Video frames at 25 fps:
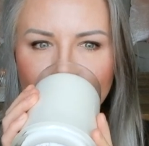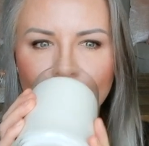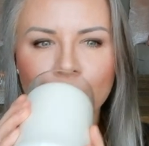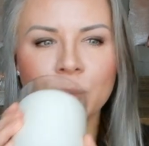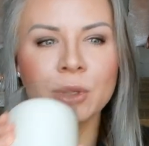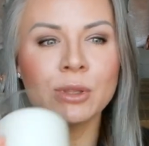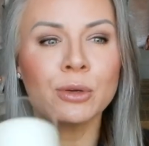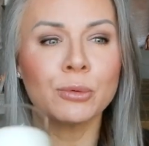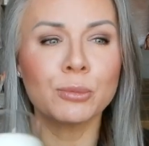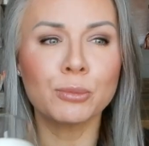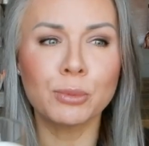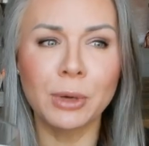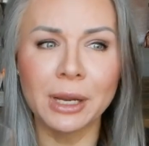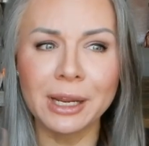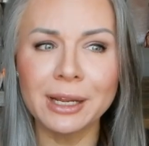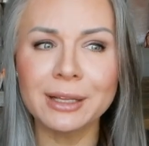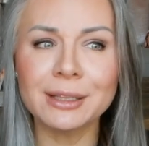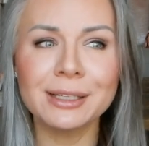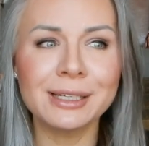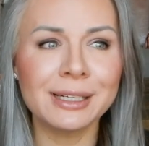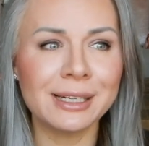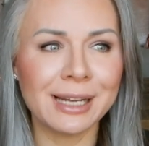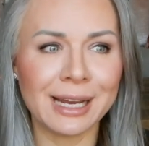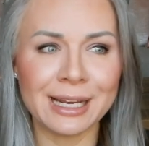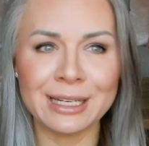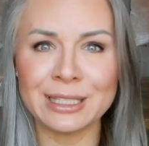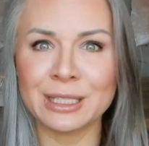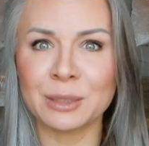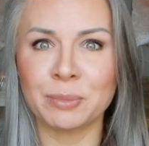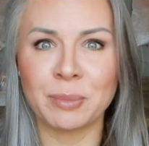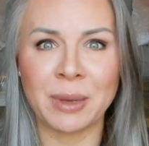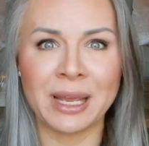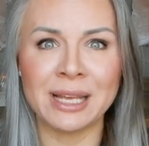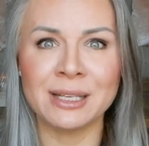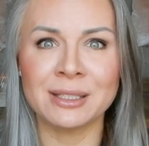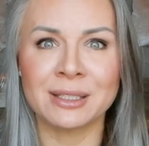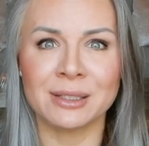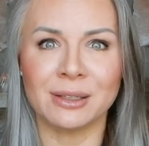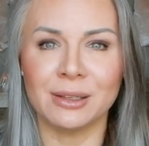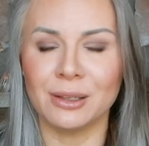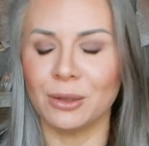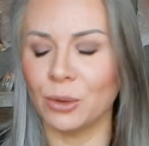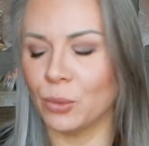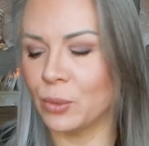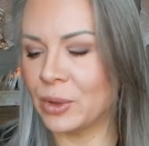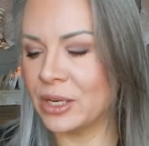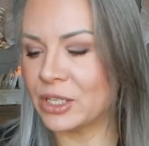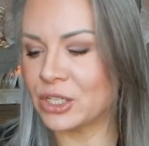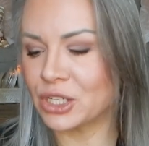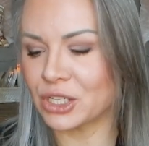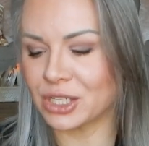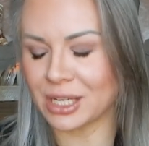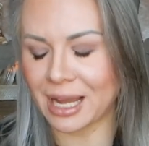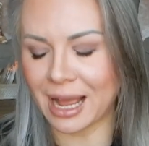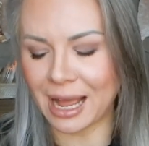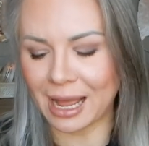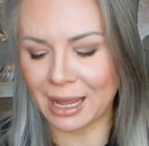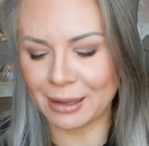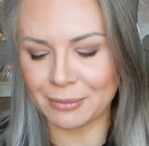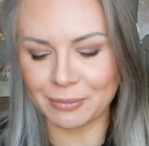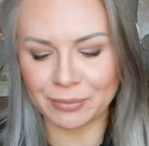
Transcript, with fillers: with a really nice basil, which,